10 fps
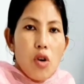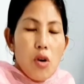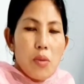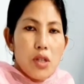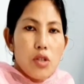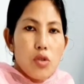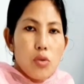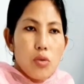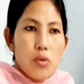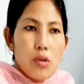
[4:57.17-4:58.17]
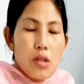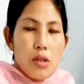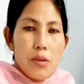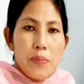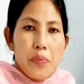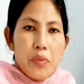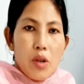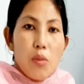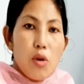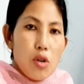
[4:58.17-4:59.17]
common to
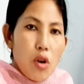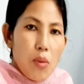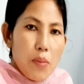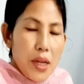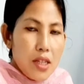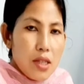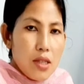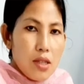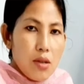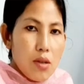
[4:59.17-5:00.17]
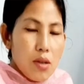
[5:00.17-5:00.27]
more complex